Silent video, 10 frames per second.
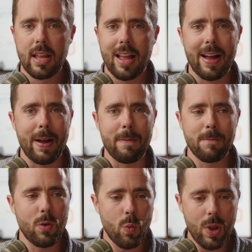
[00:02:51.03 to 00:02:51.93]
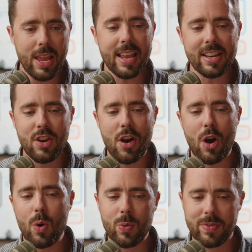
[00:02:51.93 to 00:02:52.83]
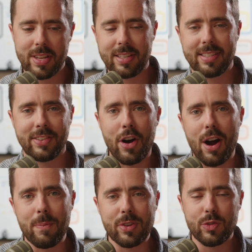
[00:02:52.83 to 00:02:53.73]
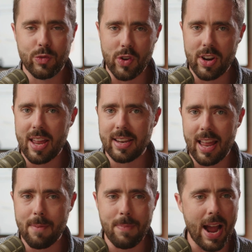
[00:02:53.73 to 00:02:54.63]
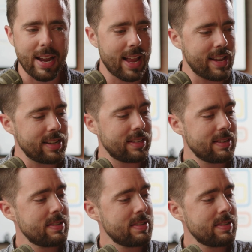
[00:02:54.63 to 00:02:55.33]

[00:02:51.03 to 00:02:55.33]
Um, we know this commerce front end and back end